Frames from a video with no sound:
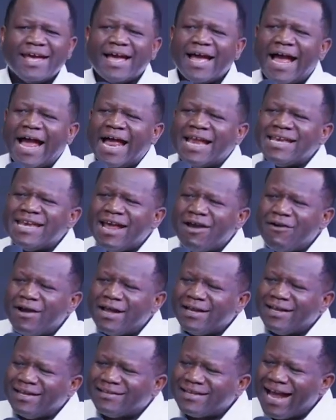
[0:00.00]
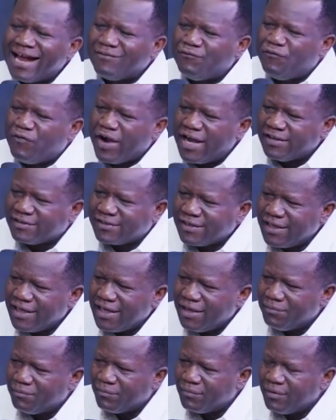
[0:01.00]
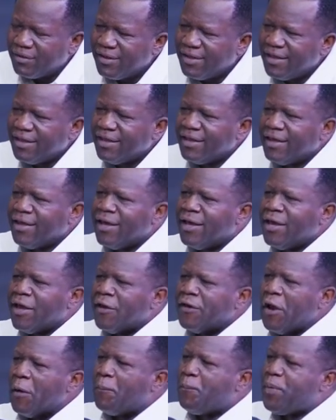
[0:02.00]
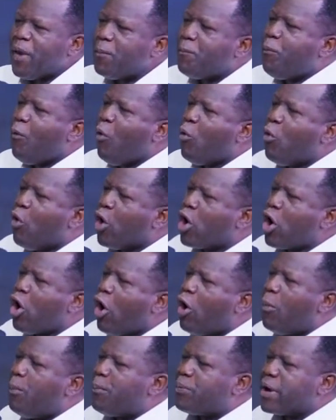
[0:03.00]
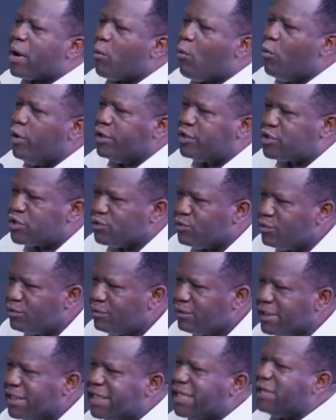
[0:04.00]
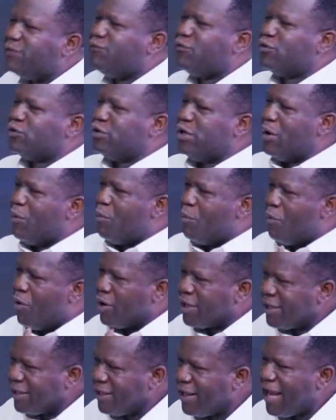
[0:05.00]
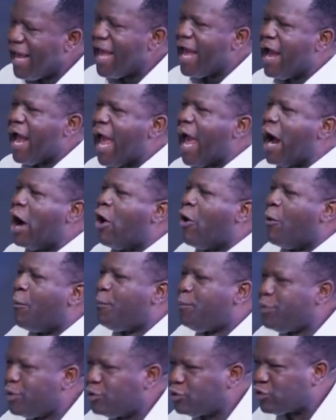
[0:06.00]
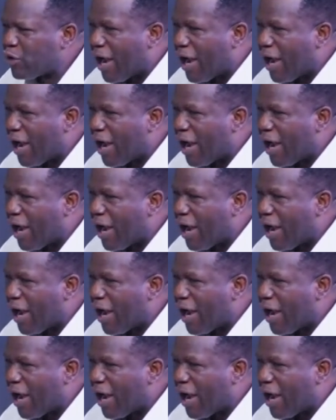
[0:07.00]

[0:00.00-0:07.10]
And they were advising him. The people will cooperate with you, give you the money, help you to